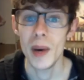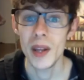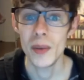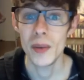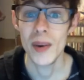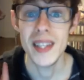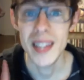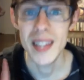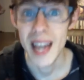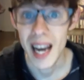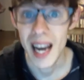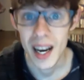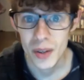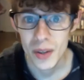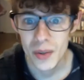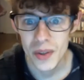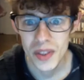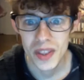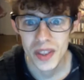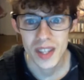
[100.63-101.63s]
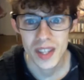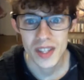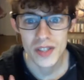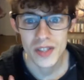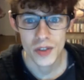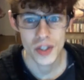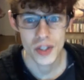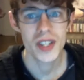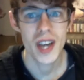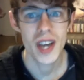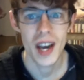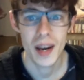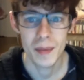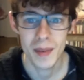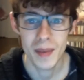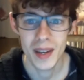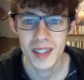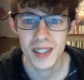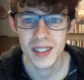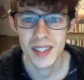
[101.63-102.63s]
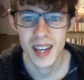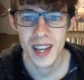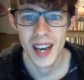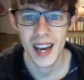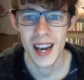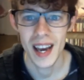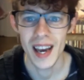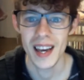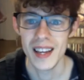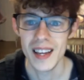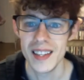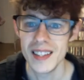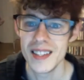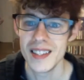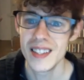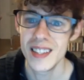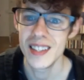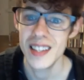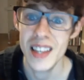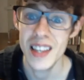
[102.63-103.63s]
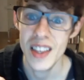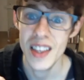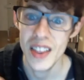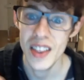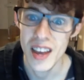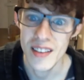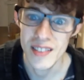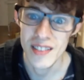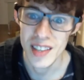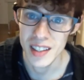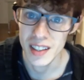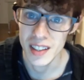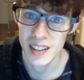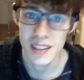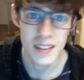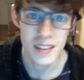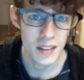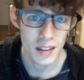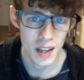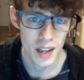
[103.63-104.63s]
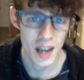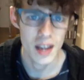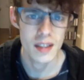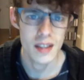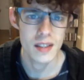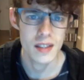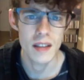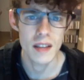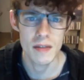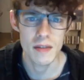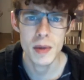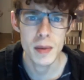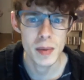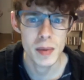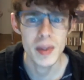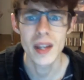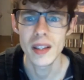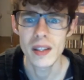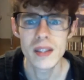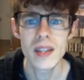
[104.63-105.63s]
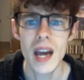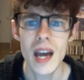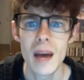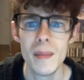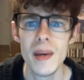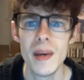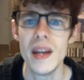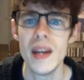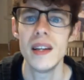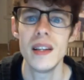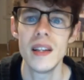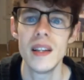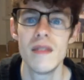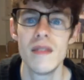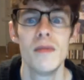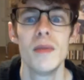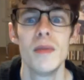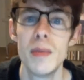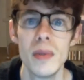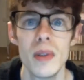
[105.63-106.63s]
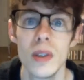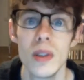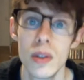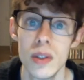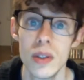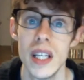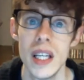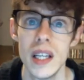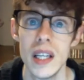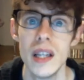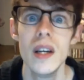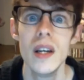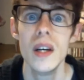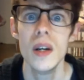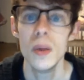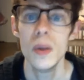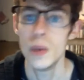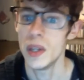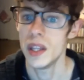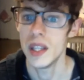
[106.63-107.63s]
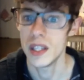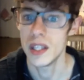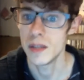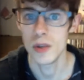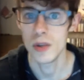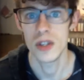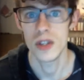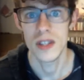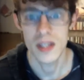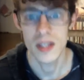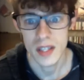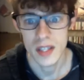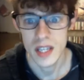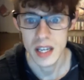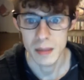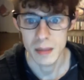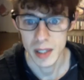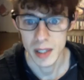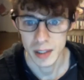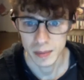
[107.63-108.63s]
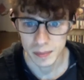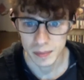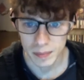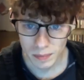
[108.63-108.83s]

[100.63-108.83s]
the way, now this first comment has 11 likes. 11 people like this comment and 11 people agree with this person's statement.